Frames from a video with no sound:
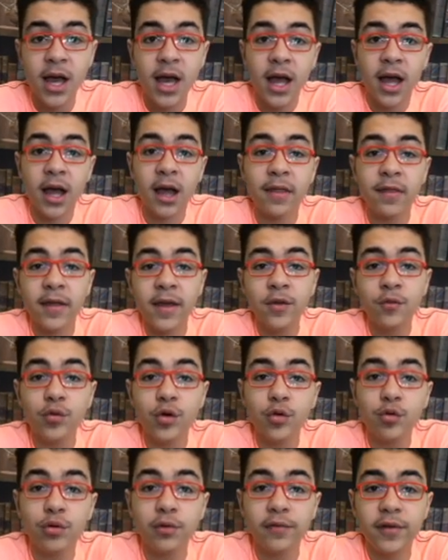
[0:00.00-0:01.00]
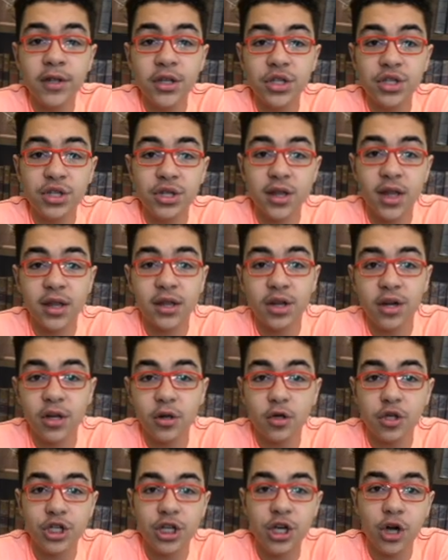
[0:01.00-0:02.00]
And then we will finish the
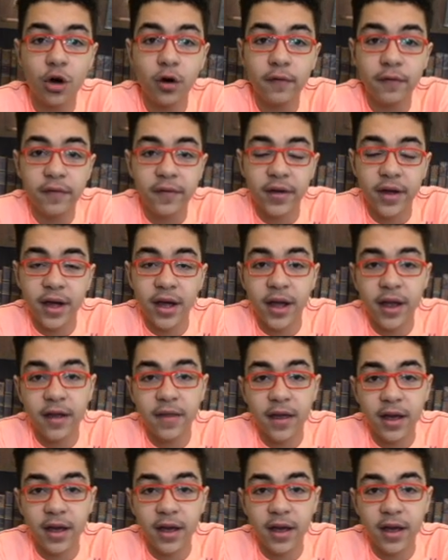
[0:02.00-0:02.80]
trilogy of the